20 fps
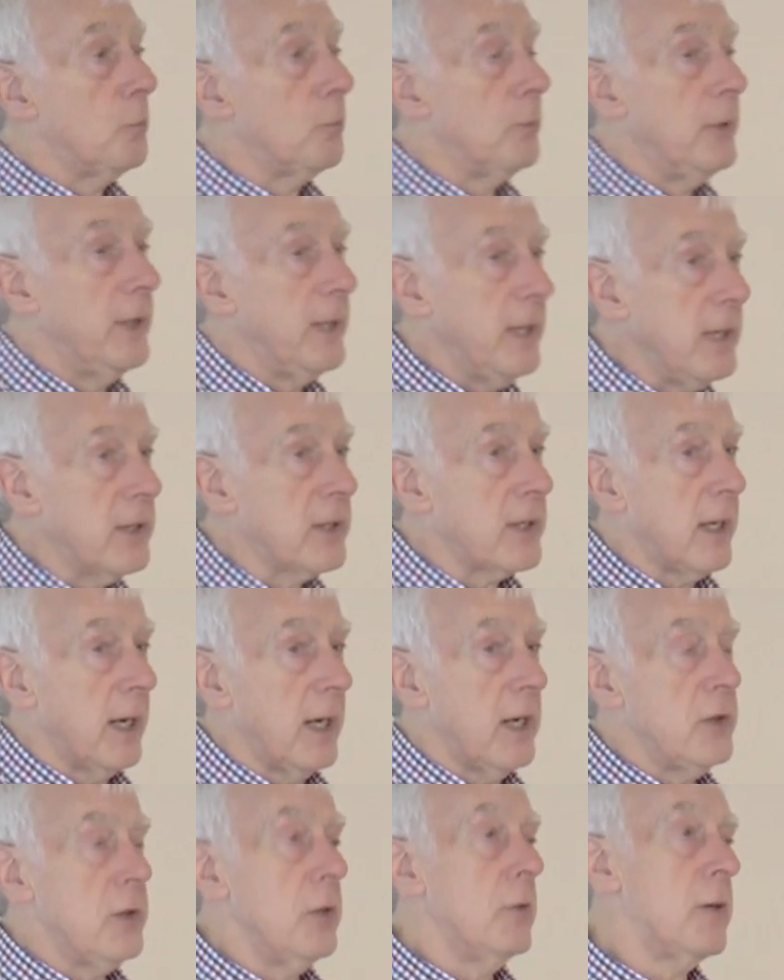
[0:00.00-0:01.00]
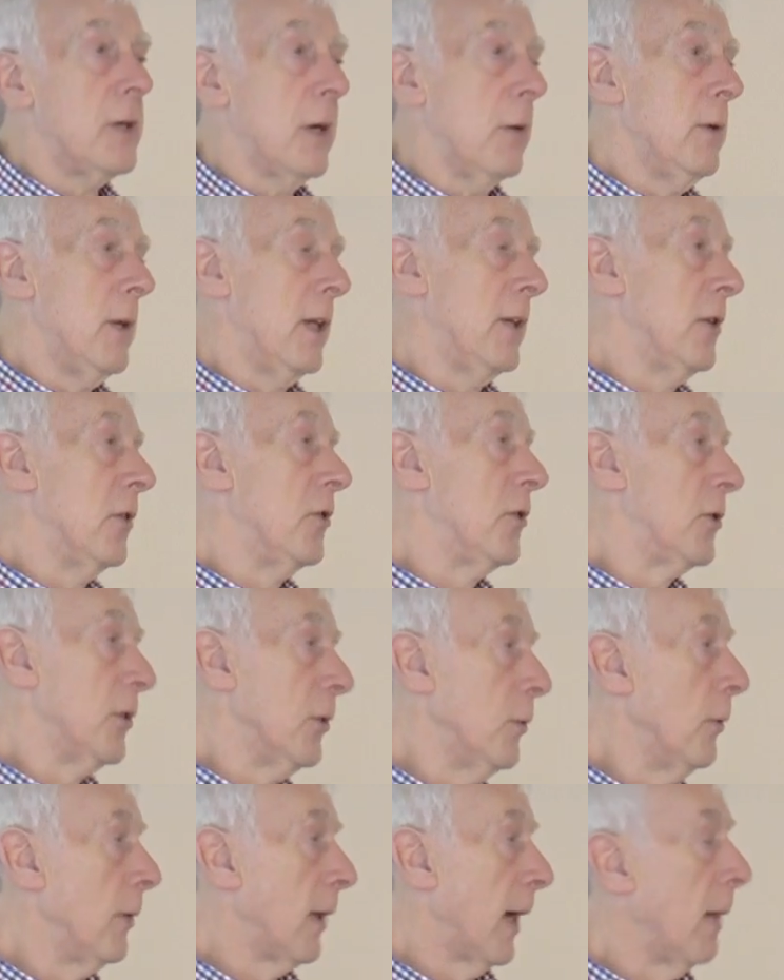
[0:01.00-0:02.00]
these days you don't need to
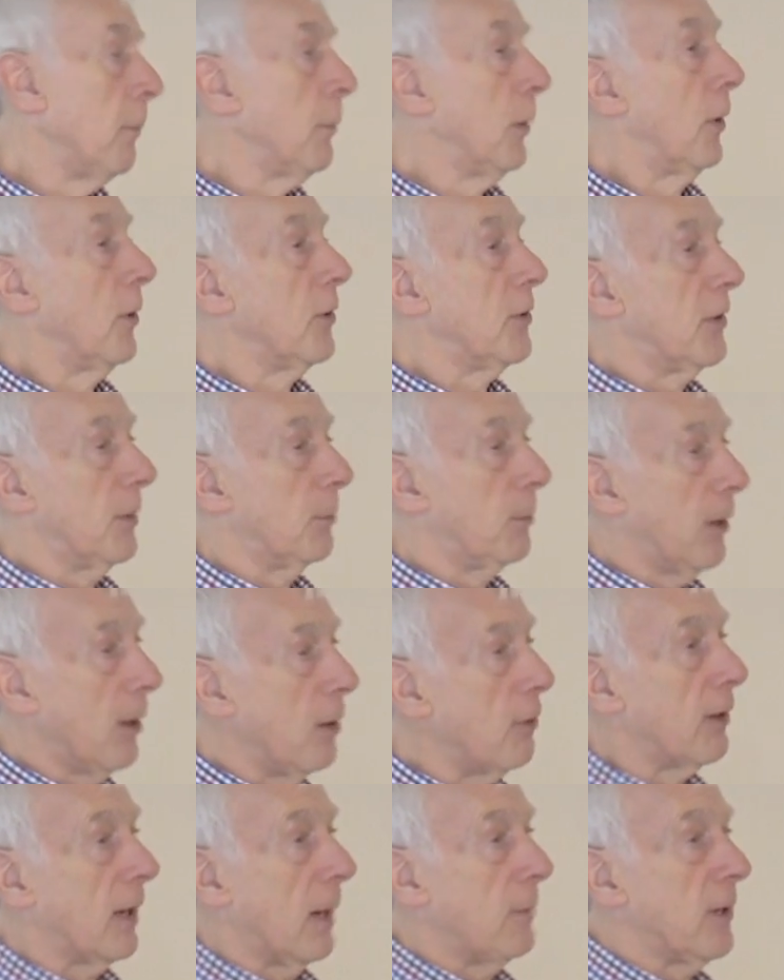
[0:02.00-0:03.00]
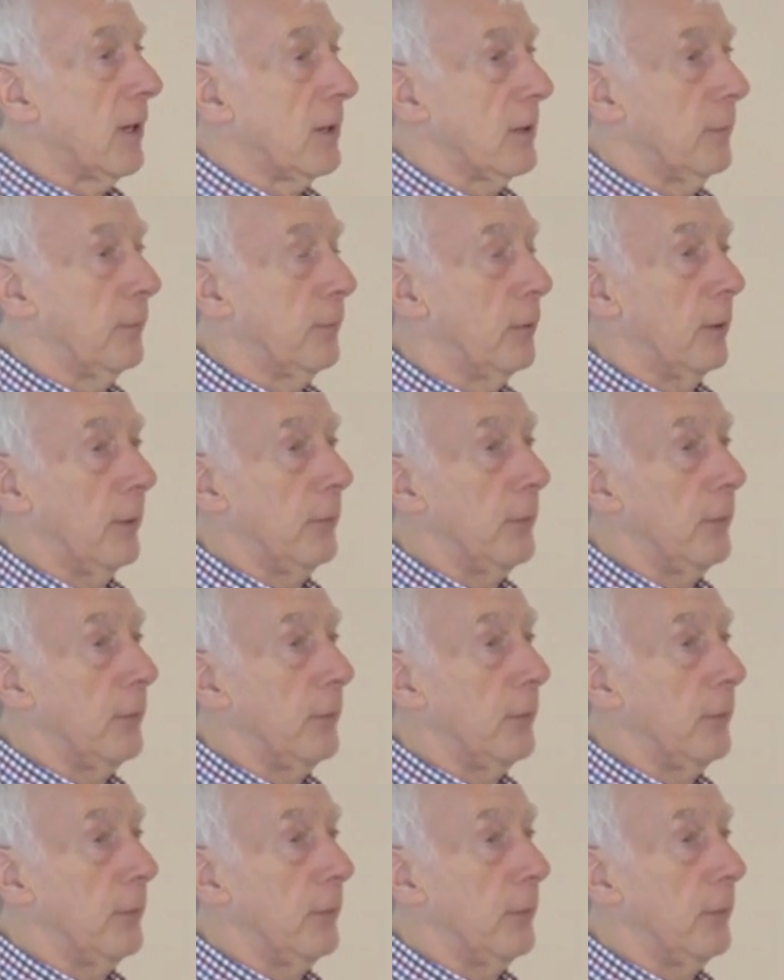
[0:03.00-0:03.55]
do that because the program does it for you.